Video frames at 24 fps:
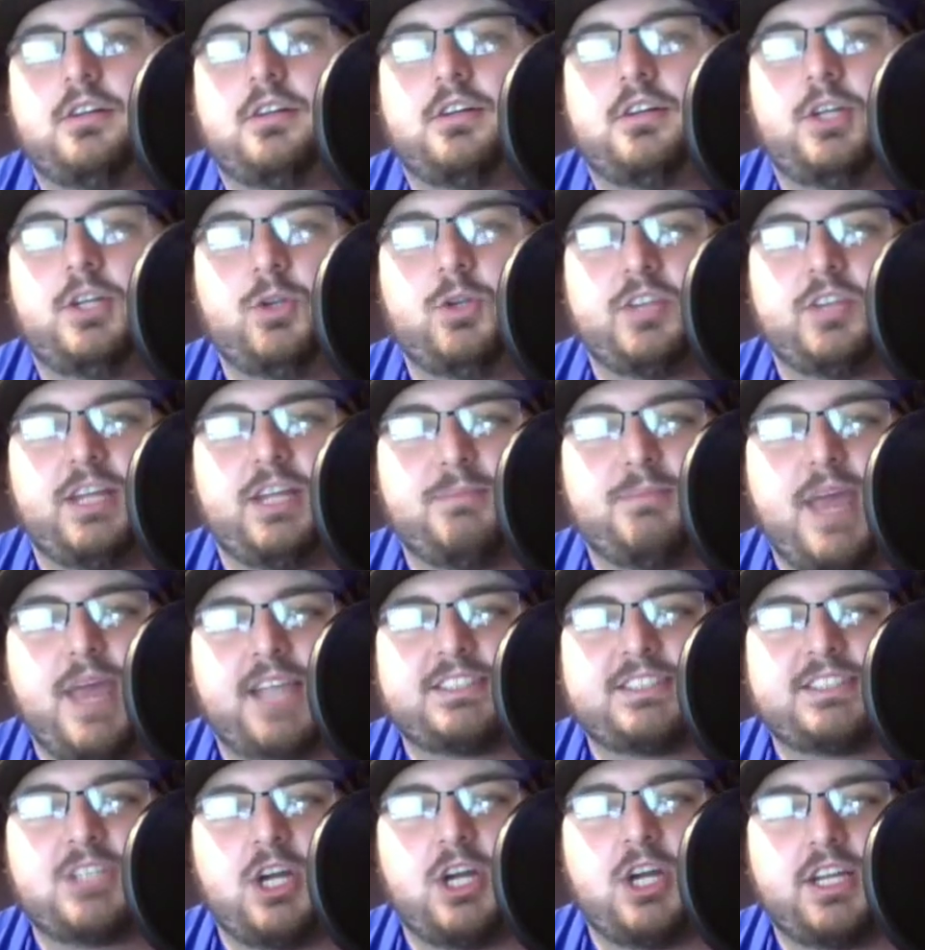You don't think
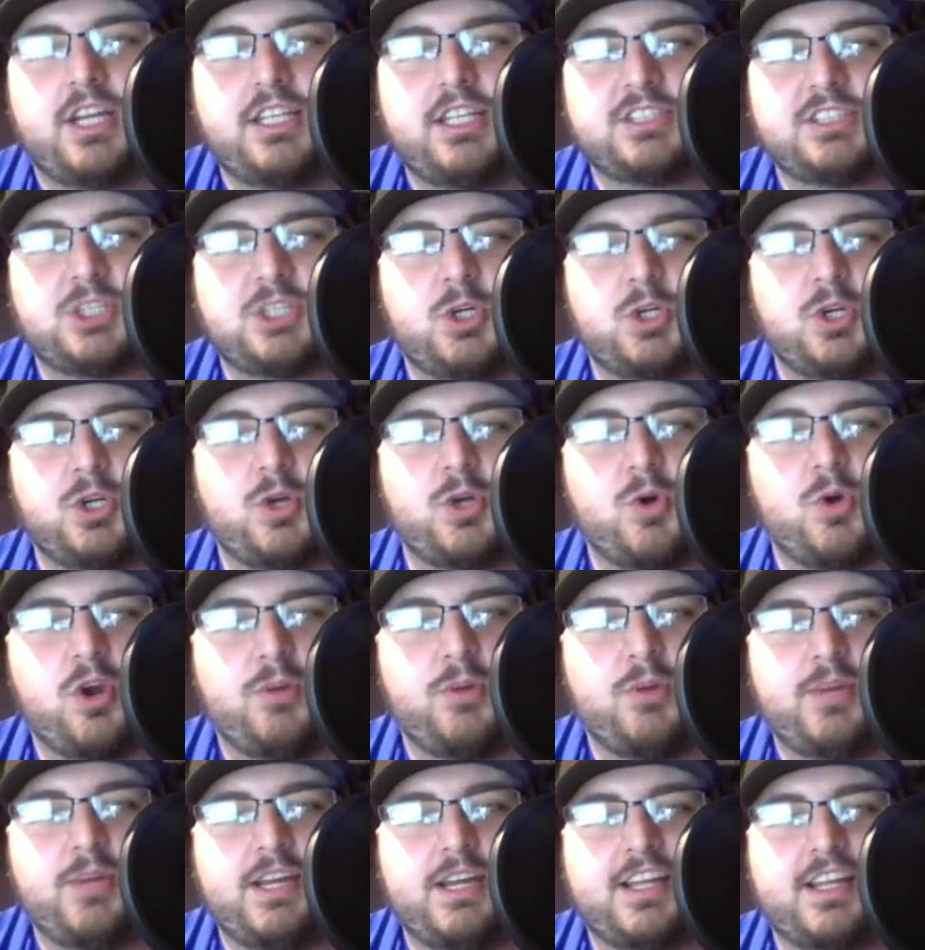Max Duggan is a good
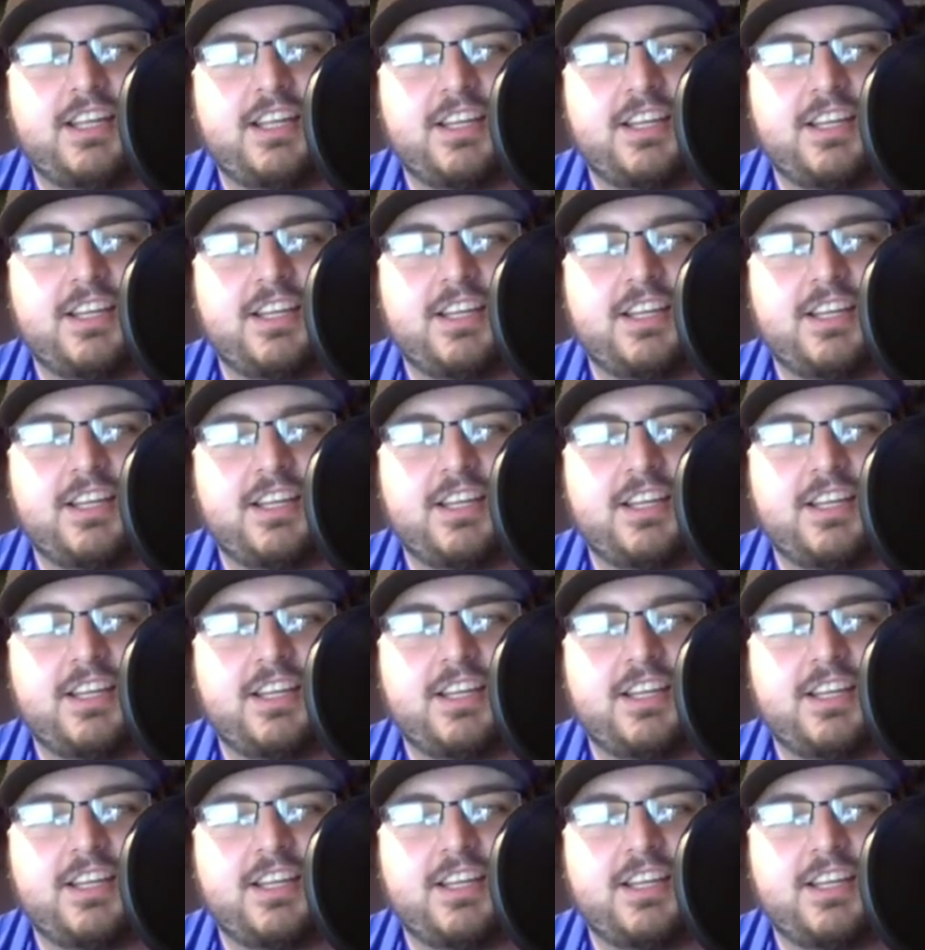quarterback?